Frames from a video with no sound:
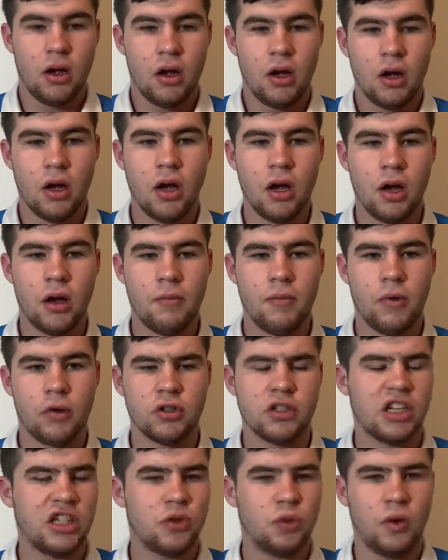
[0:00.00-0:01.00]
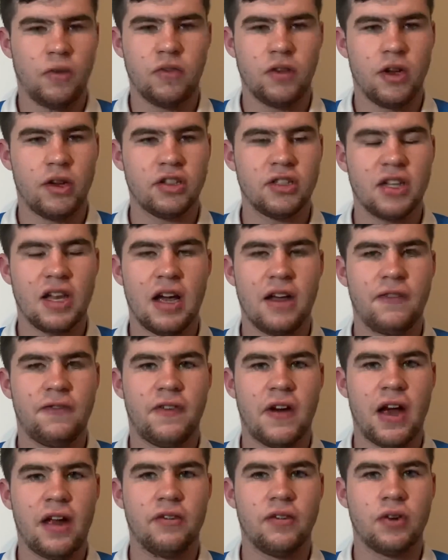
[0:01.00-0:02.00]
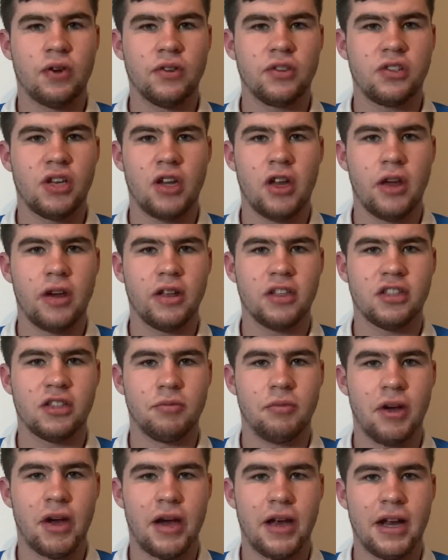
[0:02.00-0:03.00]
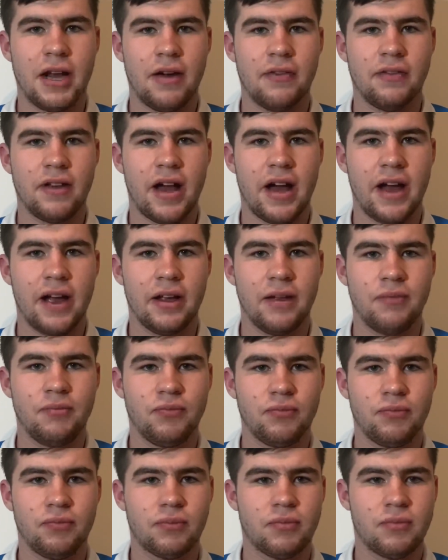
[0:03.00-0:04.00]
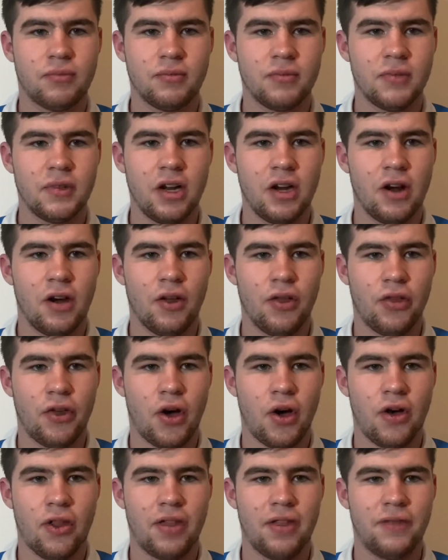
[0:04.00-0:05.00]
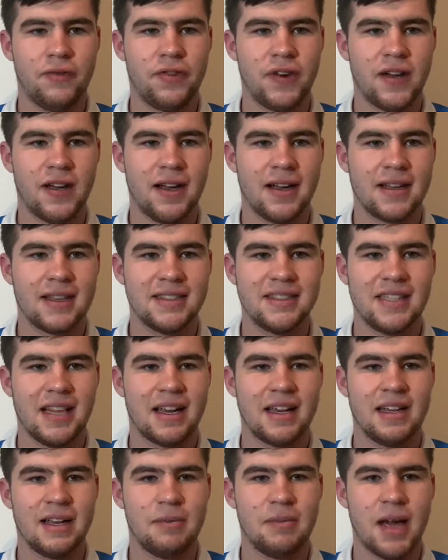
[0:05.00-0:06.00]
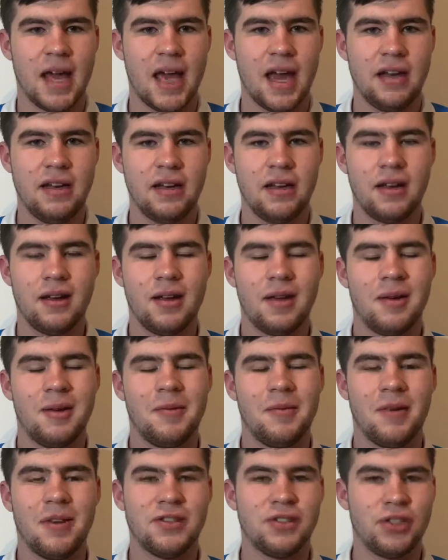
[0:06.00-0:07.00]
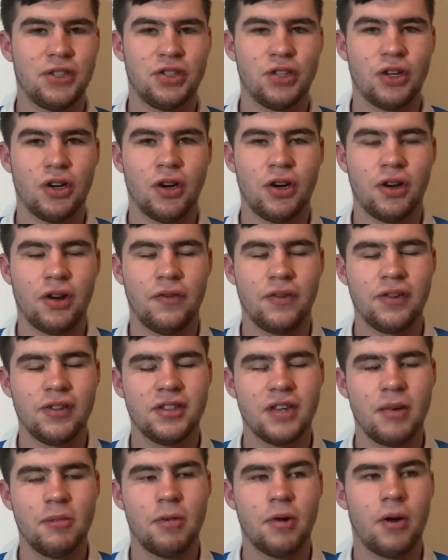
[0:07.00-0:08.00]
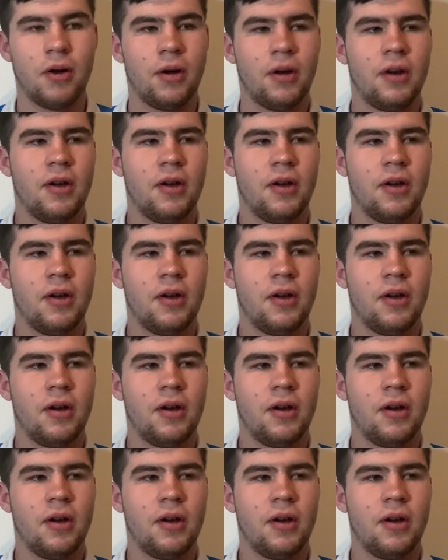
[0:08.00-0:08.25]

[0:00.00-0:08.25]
Unless we've lost, like, 5-0 or something, and I've, like, you know, thought for, like, a second in my head as a joke, obviously, but...